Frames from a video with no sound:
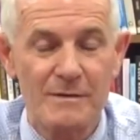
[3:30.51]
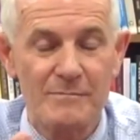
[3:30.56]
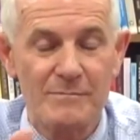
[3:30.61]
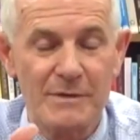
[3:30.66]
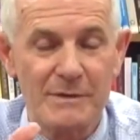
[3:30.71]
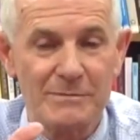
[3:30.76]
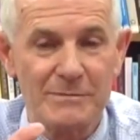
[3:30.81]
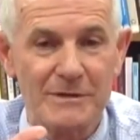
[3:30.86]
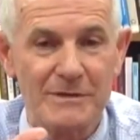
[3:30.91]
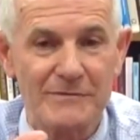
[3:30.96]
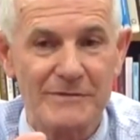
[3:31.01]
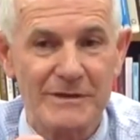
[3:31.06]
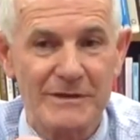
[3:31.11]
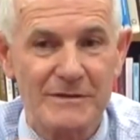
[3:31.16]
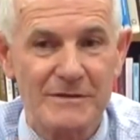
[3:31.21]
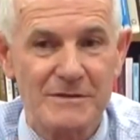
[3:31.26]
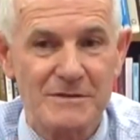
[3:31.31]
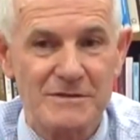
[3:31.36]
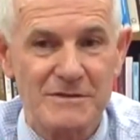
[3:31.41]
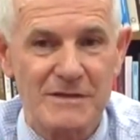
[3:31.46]
people living in
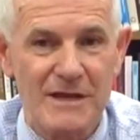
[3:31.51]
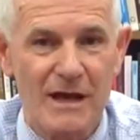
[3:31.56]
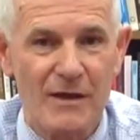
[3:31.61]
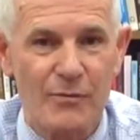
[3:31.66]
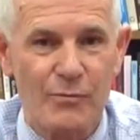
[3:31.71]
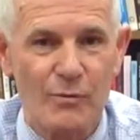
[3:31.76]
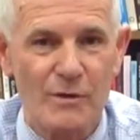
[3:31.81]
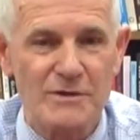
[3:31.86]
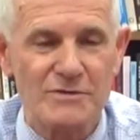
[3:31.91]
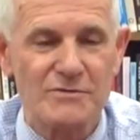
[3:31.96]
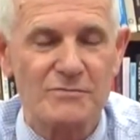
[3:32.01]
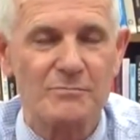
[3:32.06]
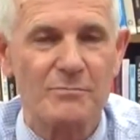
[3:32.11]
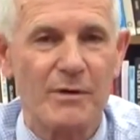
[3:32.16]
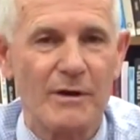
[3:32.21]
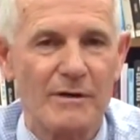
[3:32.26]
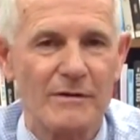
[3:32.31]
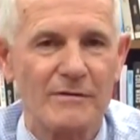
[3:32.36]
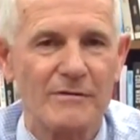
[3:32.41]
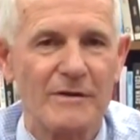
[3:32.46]
the southwestern
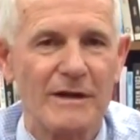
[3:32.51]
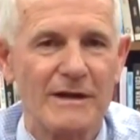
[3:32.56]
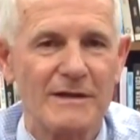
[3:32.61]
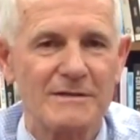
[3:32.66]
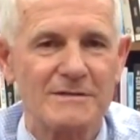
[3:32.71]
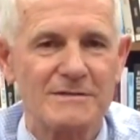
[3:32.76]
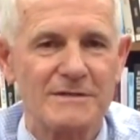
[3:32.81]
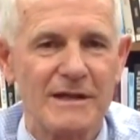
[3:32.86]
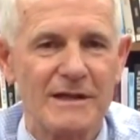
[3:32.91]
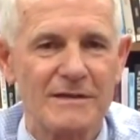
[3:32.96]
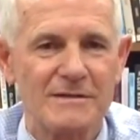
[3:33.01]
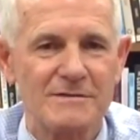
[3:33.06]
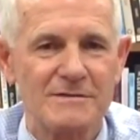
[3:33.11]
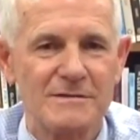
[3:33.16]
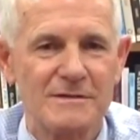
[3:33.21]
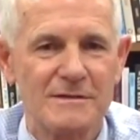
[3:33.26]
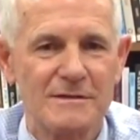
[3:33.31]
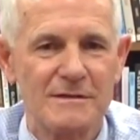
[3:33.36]
part of the United States,